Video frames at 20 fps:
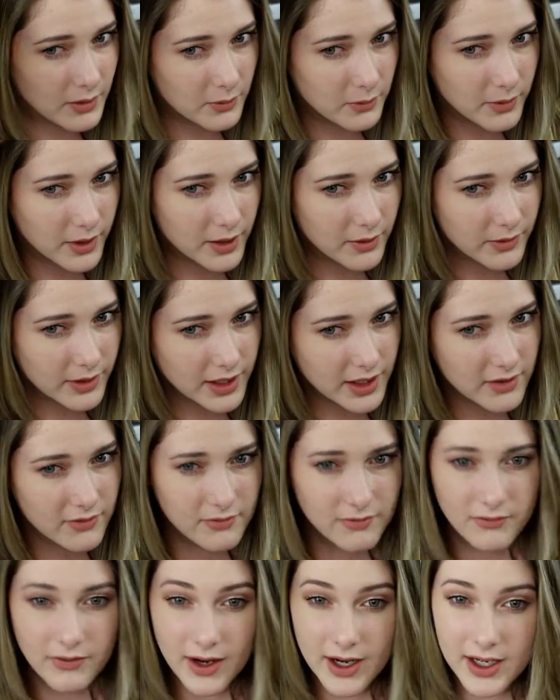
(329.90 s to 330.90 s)
Why do I keep
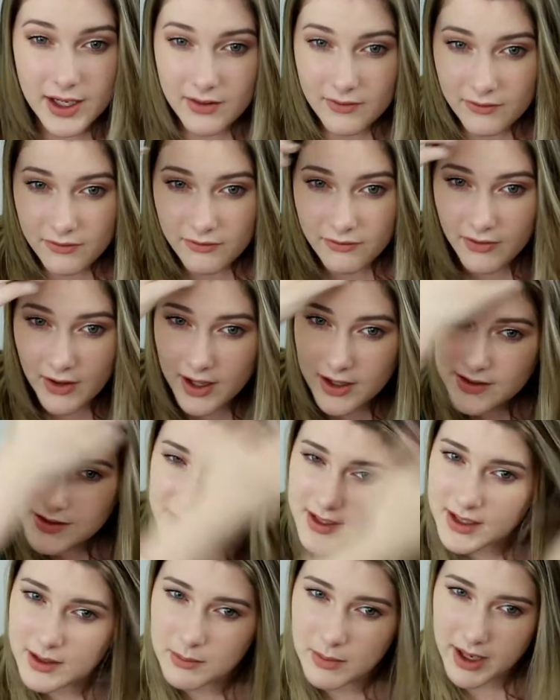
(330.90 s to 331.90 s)
finding
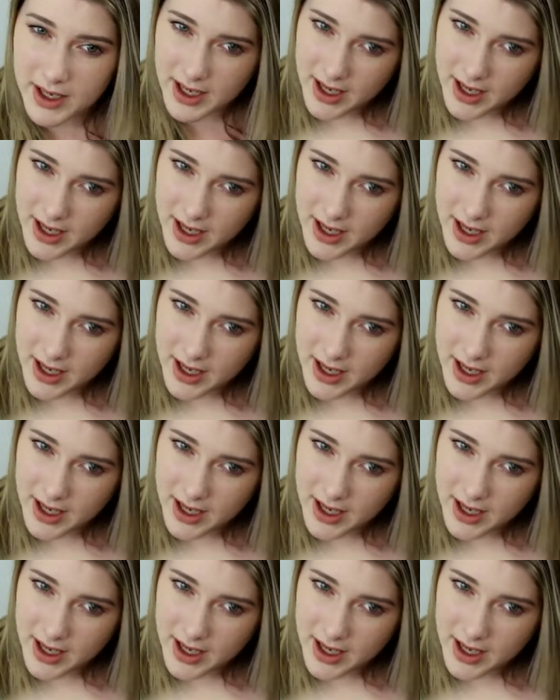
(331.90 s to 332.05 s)
fuzz in my